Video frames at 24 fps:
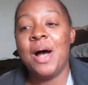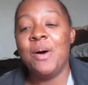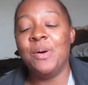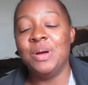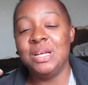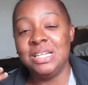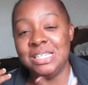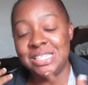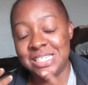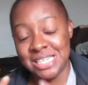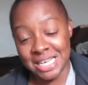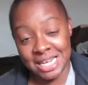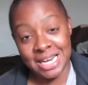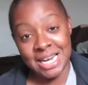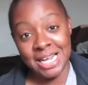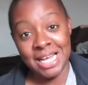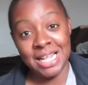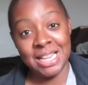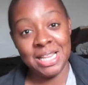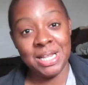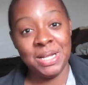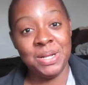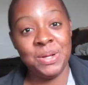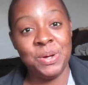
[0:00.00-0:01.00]
we didn't
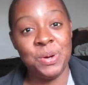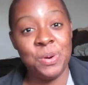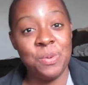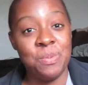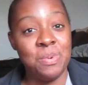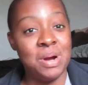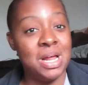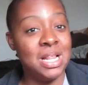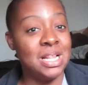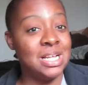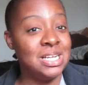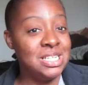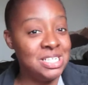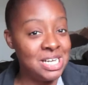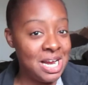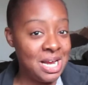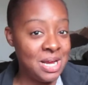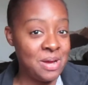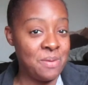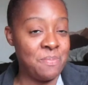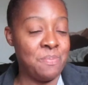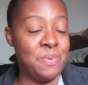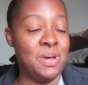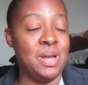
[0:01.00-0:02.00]
get the little brother
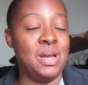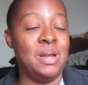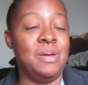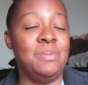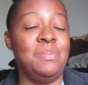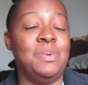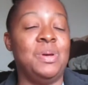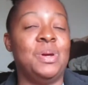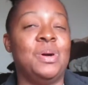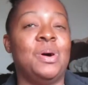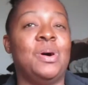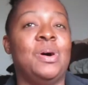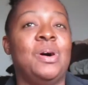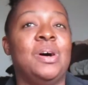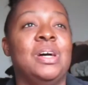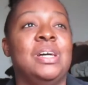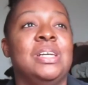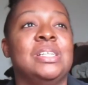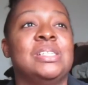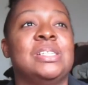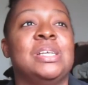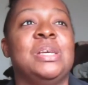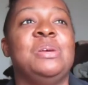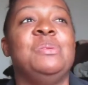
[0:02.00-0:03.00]
Jacob in it
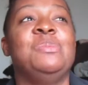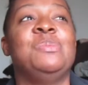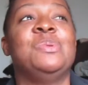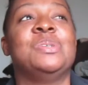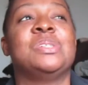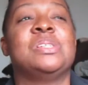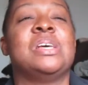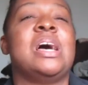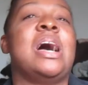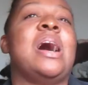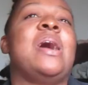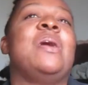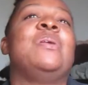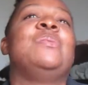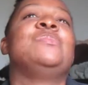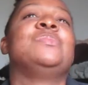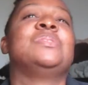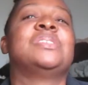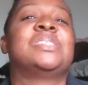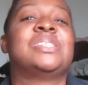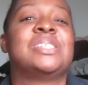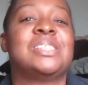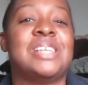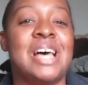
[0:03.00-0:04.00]
because he was
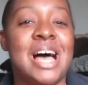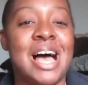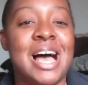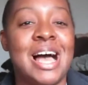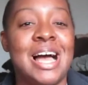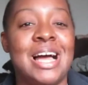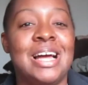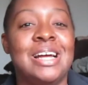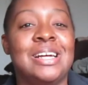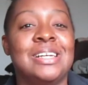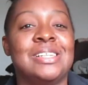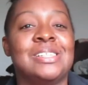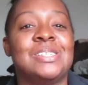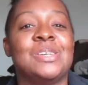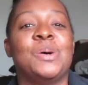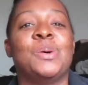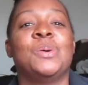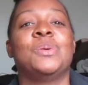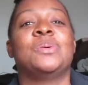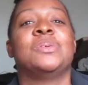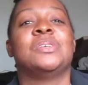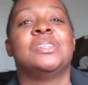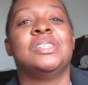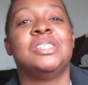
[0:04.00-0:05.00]
outside.
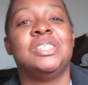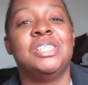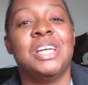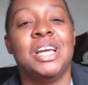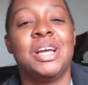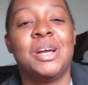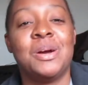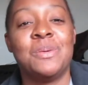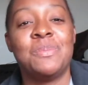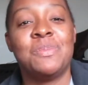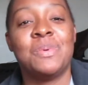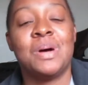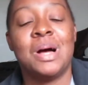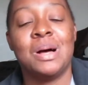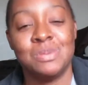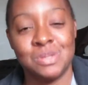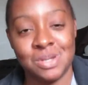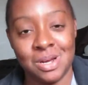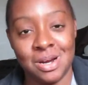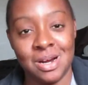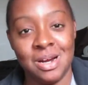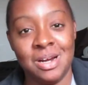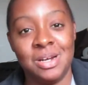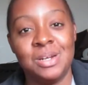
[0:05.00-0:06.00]
So, Jacob, I'm
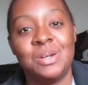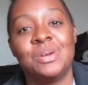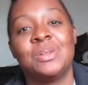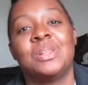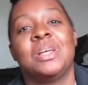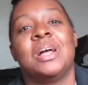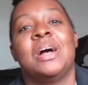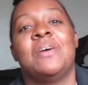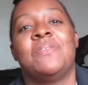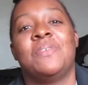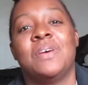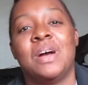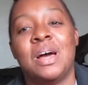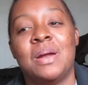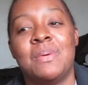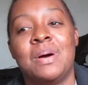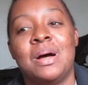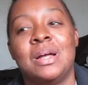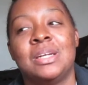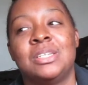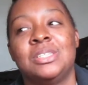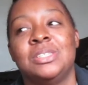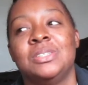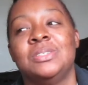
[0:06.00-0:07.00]
sorry. Don't think I forgot
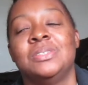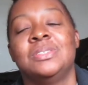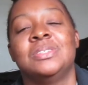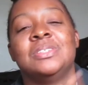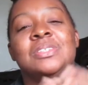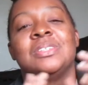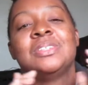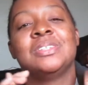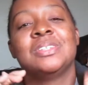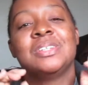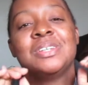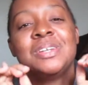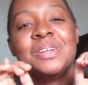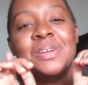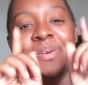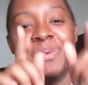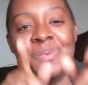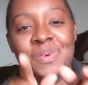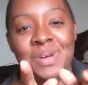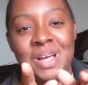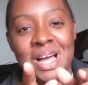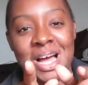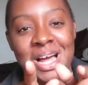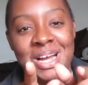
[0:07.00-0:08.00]
about you.
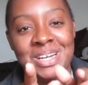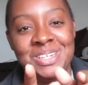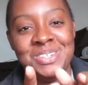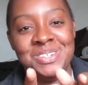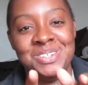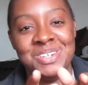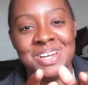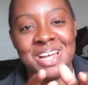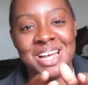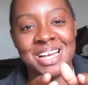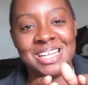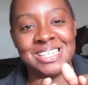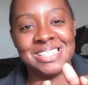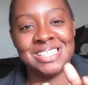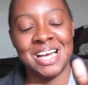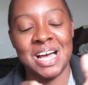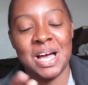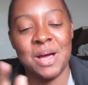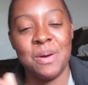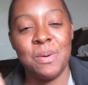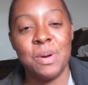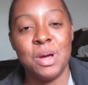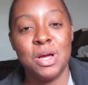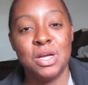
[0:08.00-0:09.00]
We got you next
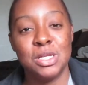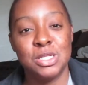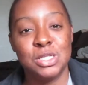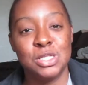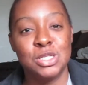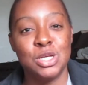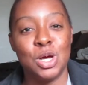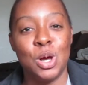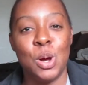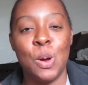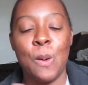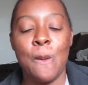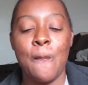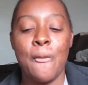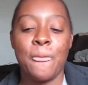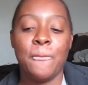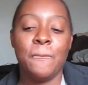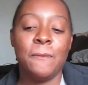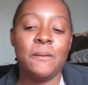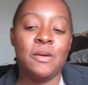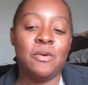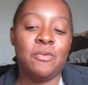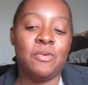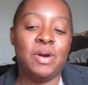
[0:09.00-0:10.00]
time. So,
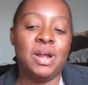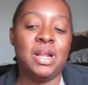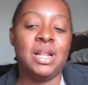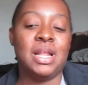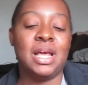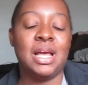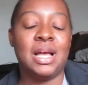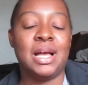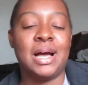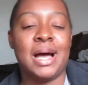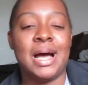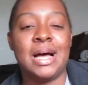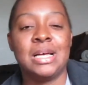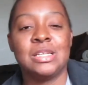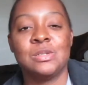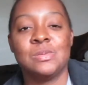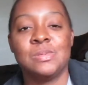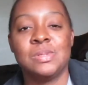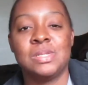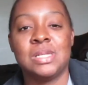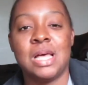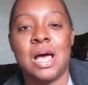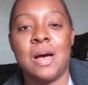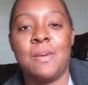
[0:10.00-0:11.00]
rate their
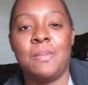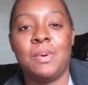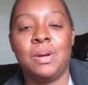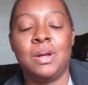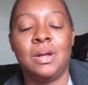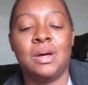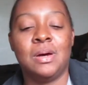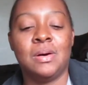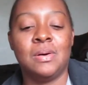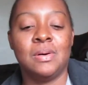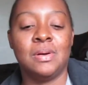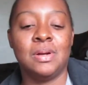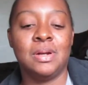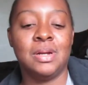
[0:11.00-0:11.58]
costumes down below.